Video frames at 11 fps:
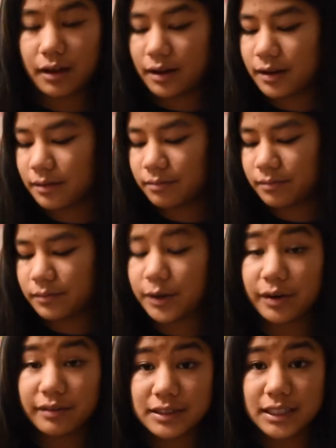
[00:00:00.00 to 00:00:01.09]
Don't
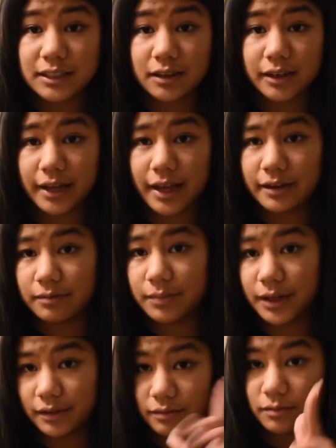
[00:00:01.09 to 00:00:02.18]
have a TikTok yet,
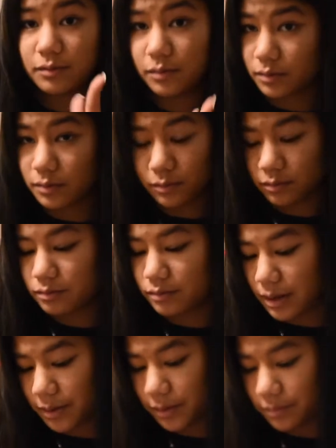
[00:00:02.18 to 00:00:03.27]
but
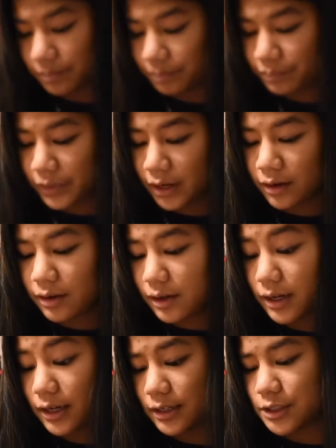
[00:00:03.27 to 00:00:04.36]
maybe.
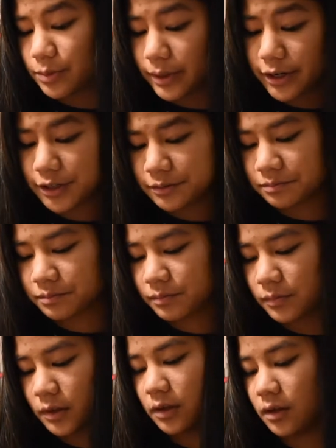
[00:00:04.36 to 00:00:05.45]
Twitter.
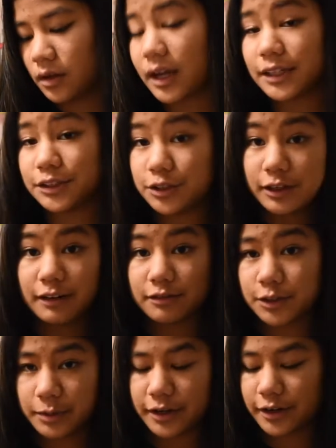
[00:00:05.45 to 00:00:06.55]
I do have a
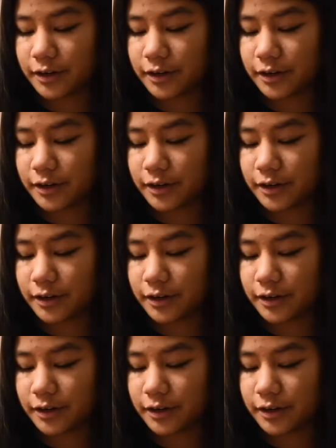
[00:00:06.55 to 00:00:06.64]
Twitter.